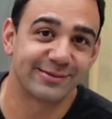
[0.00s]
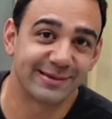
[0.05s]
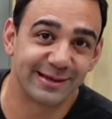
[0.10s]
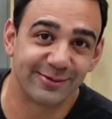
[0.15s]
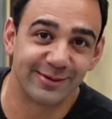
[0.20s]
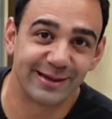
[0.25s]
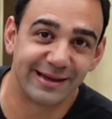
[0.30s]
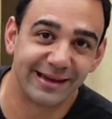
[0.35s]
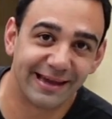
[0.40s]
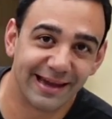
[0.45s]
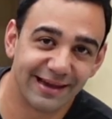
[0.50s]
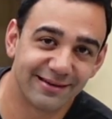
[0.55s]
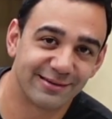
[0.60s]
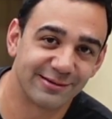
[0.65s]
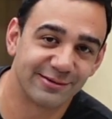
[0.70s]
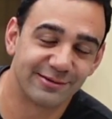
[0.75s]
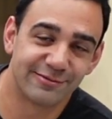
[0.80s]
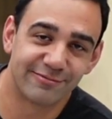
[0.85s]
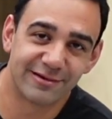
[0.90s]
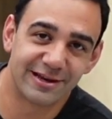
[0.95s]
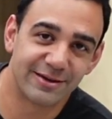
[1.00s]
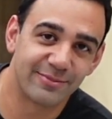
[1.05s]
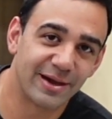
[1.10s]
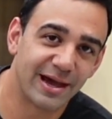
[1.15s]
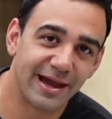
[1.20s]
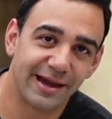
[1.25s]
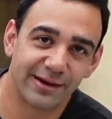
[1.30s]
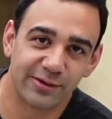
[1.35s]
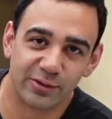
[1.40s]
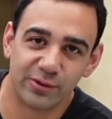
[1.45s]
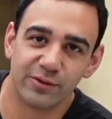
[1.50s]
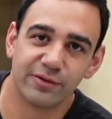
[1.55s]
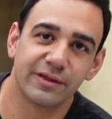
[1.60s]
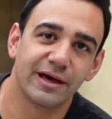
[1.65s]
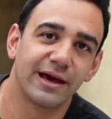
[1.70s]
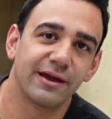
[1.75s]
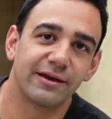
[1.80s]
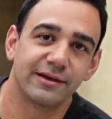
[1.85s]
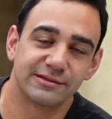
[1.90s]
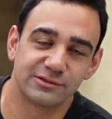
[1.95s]
thing we could get to, rear main, all
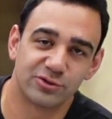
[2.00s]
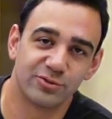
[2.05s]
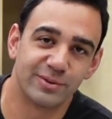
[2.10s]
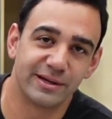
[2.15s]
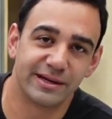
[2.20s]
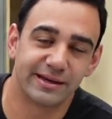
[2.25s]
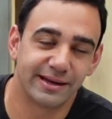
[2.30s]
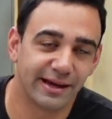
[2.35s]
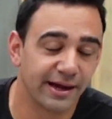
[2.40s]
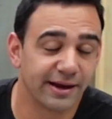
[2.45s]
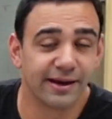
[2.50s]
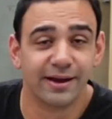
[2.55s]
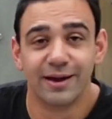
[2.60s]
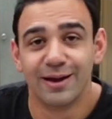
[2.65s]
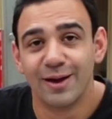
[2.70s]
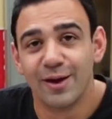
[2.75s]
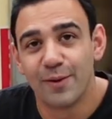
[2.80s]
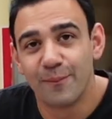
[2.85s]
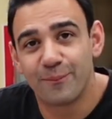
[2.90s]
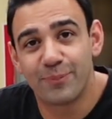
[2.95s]
that has all been done.